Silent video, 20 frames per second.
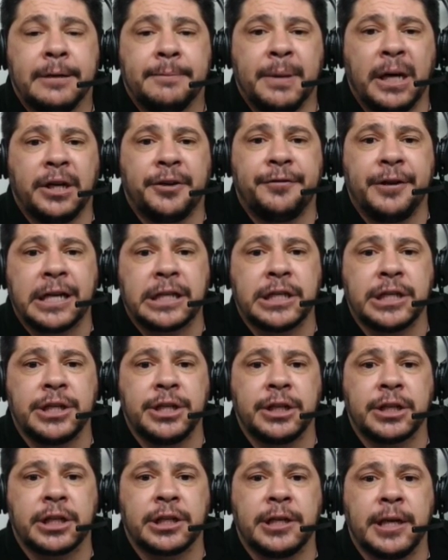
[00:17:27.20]
Manifest in
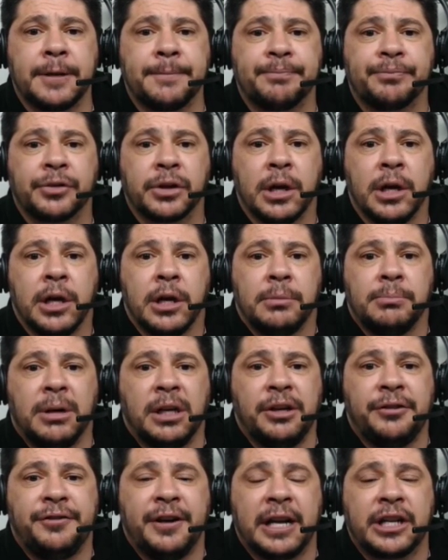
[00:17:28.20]
Jesus' name.
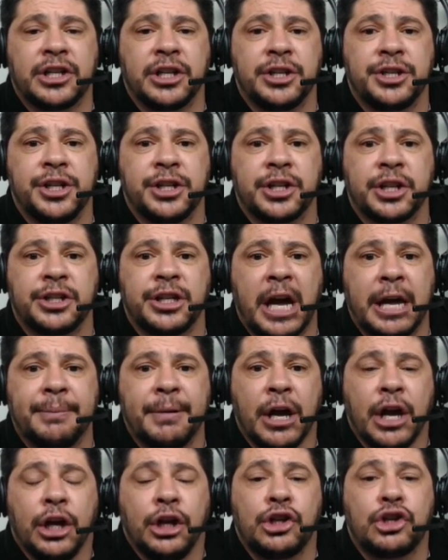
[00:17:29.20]
Manifest in Jesus'
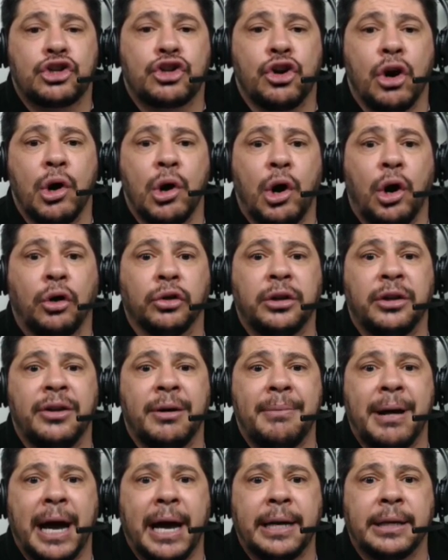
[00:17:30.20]
name. A stronghold in
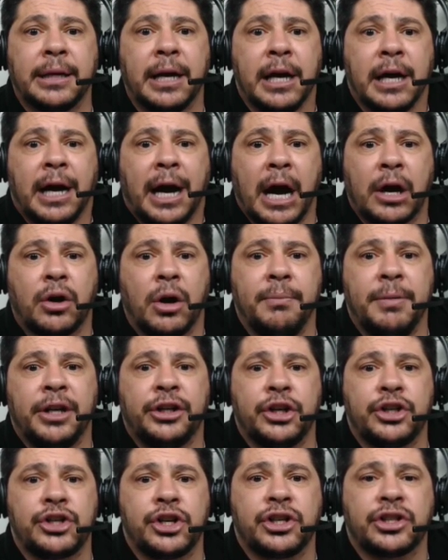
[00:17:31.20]
the mind. I
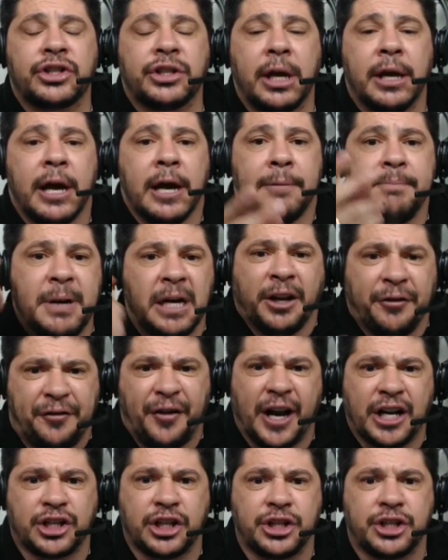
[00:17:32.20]
command in Jesus' name.
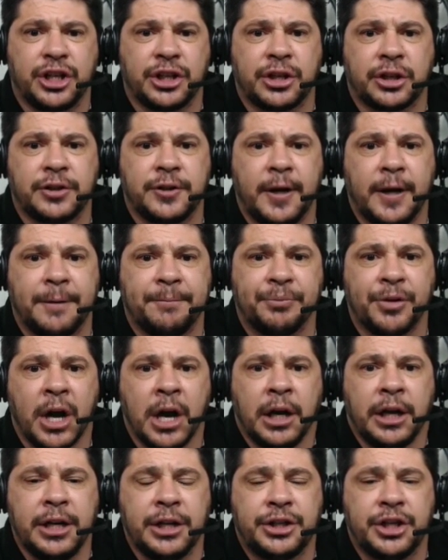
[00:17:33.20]
Manifest in Jesus' name.
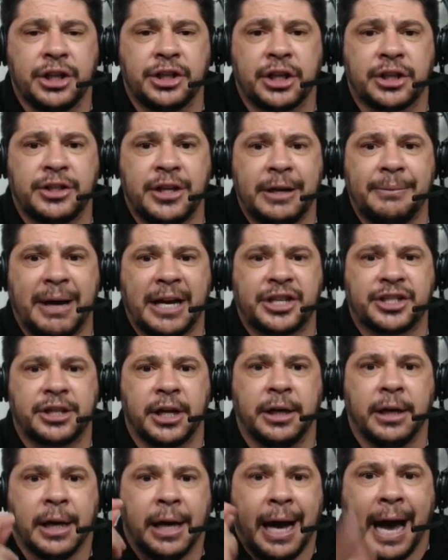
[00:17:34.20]
In Jesus' name. I
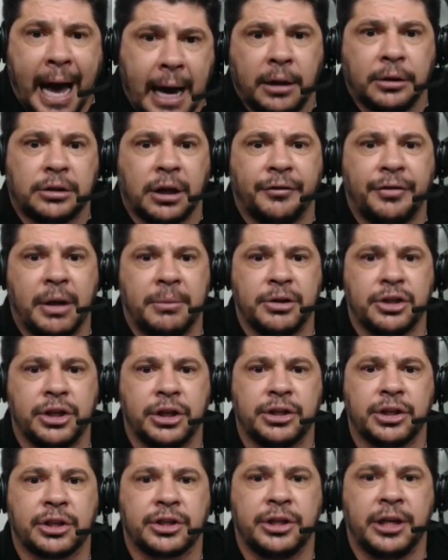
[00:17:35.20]
say out of them in
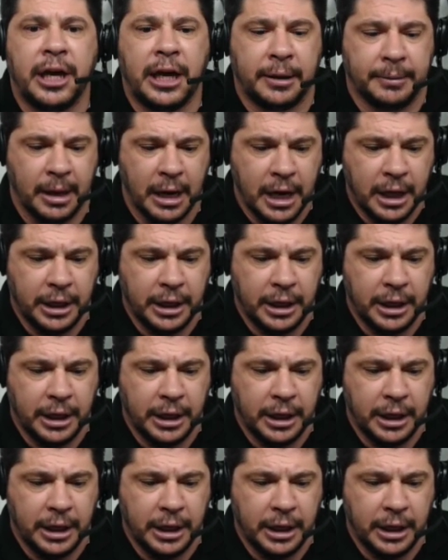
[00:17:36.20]
Jesus' name.